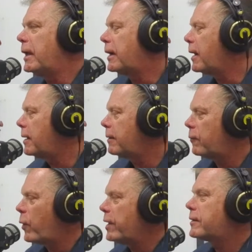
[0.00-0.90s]
It got
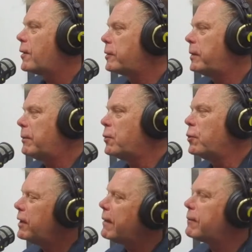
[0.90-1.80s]
West Coast people who
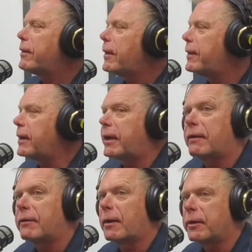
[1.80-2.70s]
never thought they could
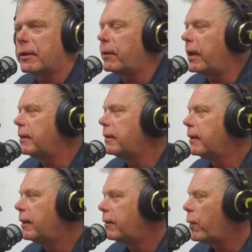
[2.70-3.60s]
ever come to Crandon
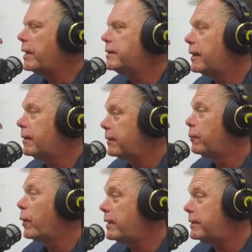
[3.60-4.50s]
and race there,
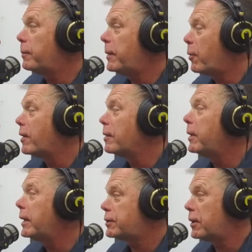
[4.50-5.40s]
and be part of the
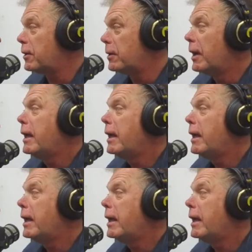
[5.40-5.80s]
big show.